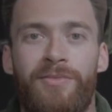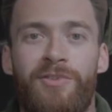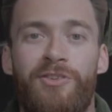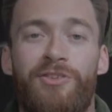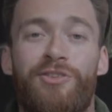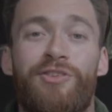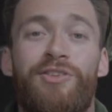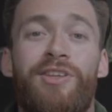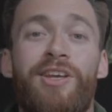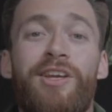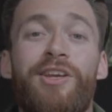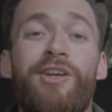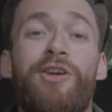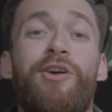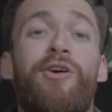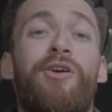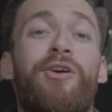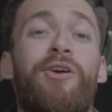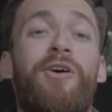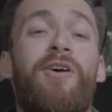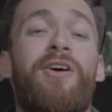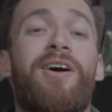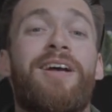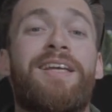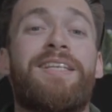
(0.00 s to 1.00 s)
So there you go,
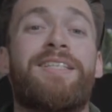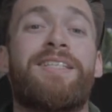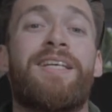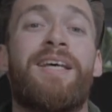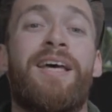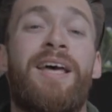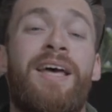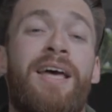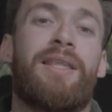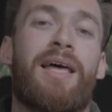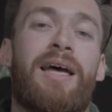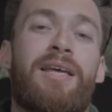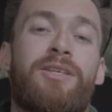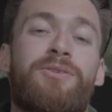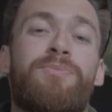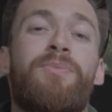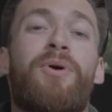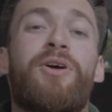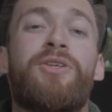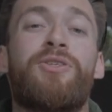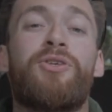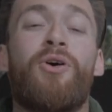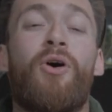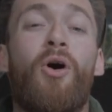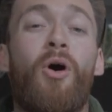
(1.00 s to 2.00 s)
guys. That's
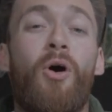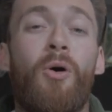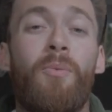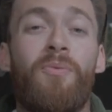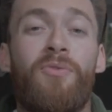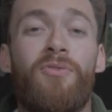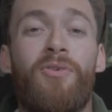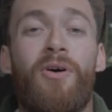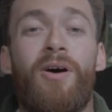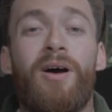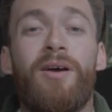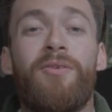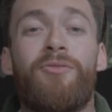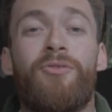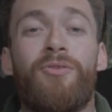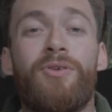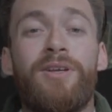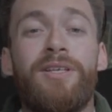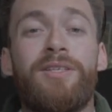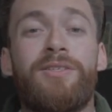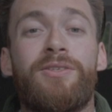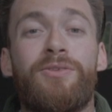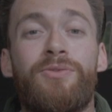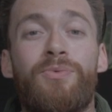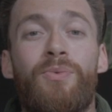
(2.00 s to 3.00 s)
my top five
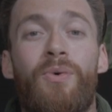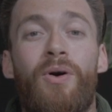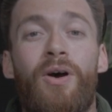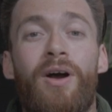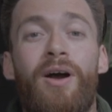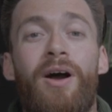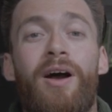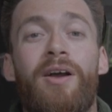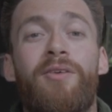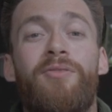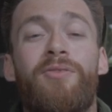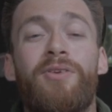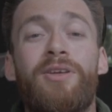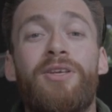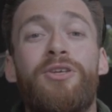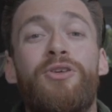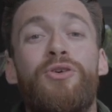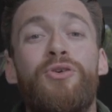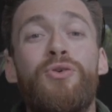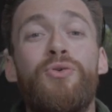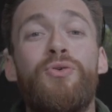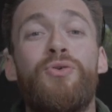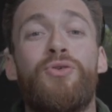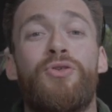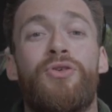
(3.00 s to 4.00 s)
reasons why I think
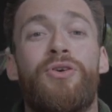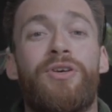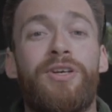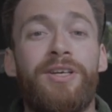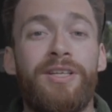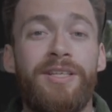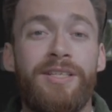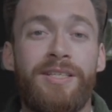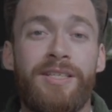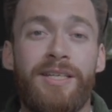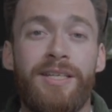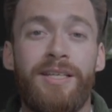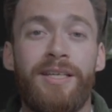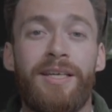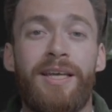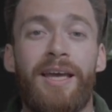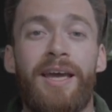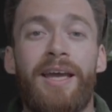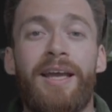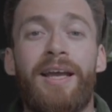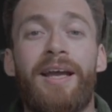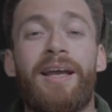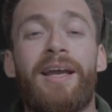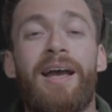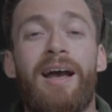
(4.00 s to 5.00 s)
you should consider
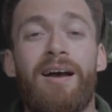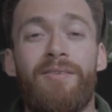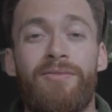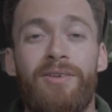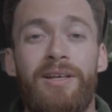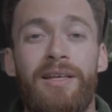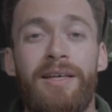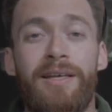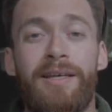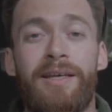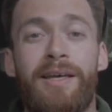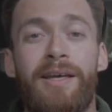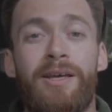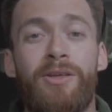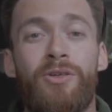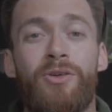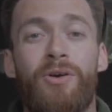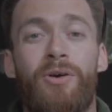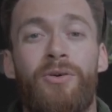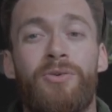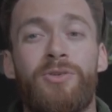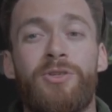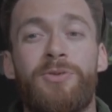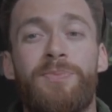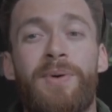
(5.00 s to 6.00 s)
getting a Cavalier King
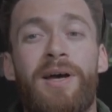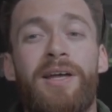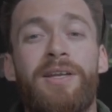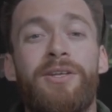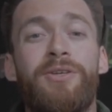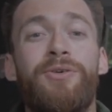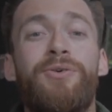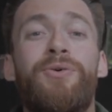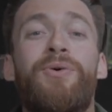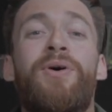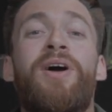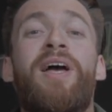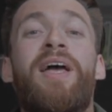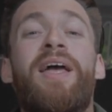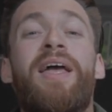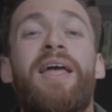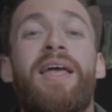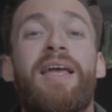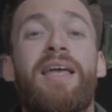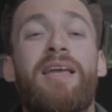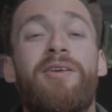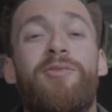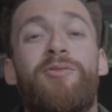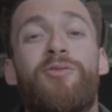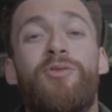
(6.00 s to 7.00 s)
Charles Spaniel
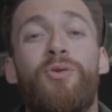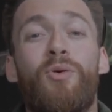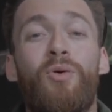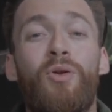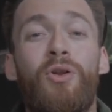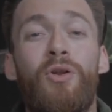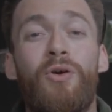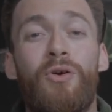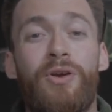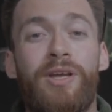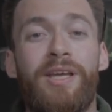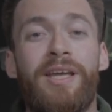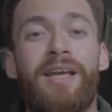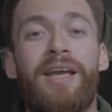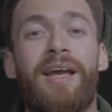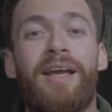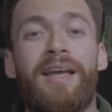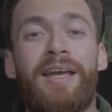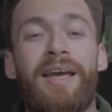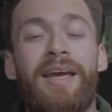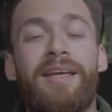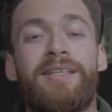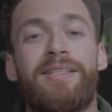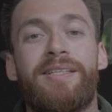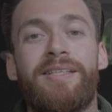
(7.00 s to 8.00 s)
if you're looking at
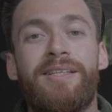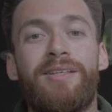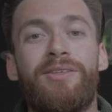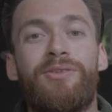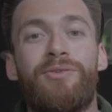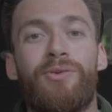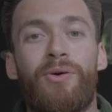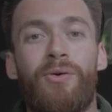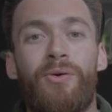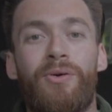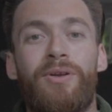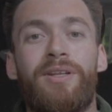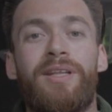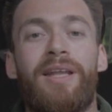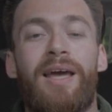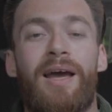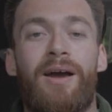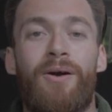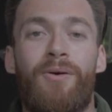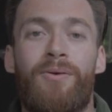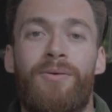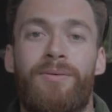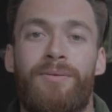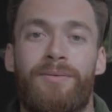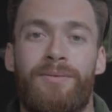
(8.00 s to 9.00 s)
getting a dog
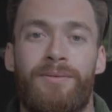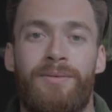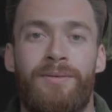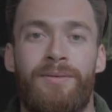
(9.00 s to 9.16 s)
now.